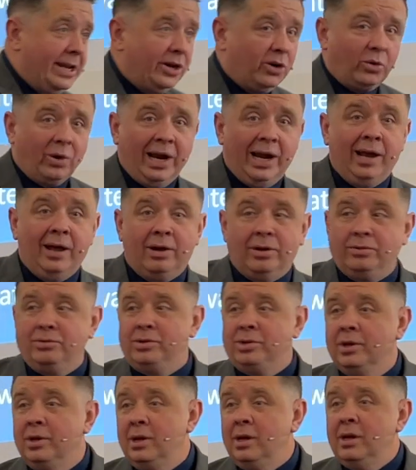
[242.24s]

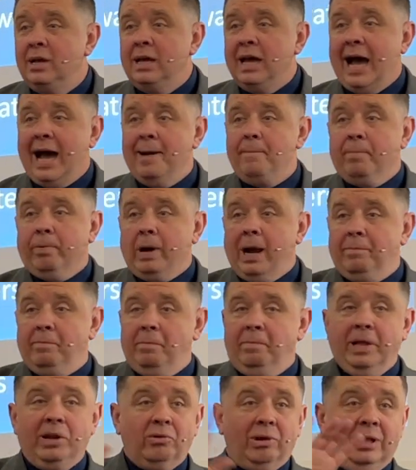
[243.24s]
around, I'm
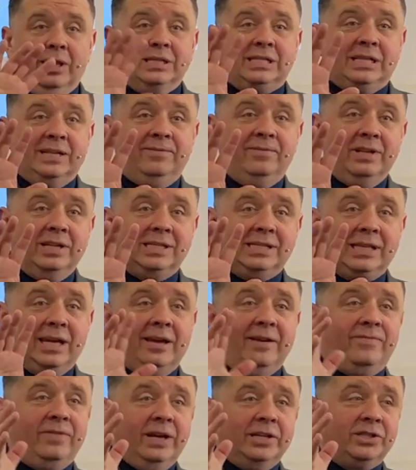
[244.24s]
probably relatively
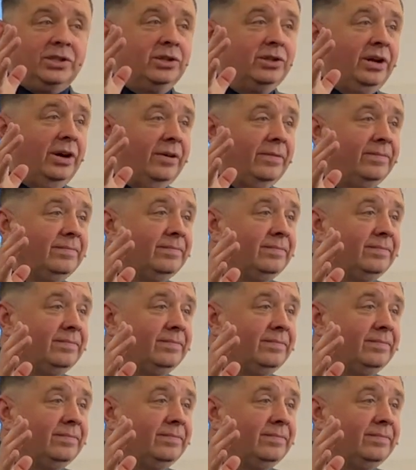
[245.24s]
safe, yes or no?